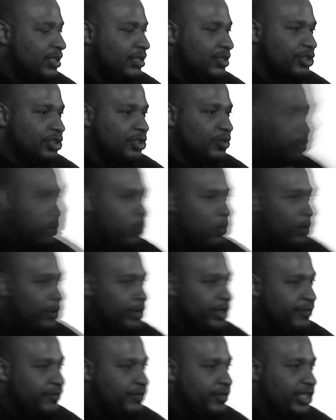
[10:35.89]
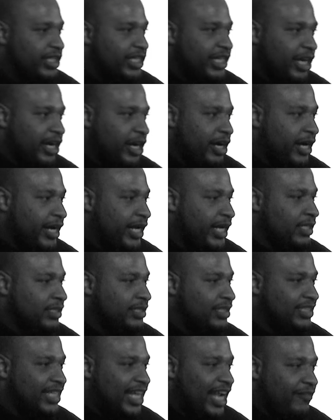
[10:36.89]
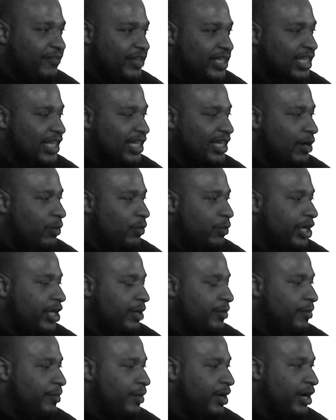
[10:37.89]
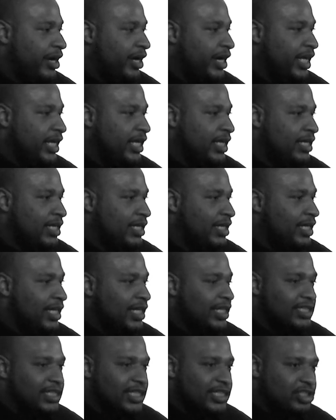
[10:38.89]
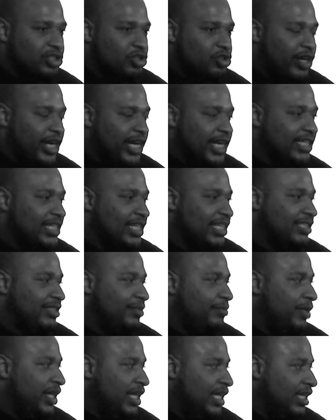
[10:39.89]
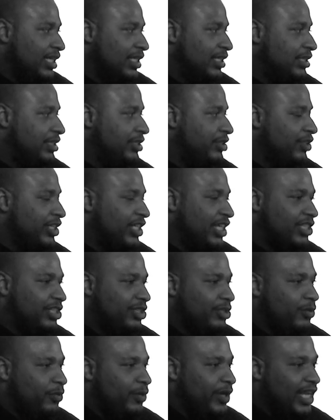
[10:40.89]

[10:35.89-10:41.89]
you're supportive, you're caring, just everything that William and Mary just trained us to be, you'll get through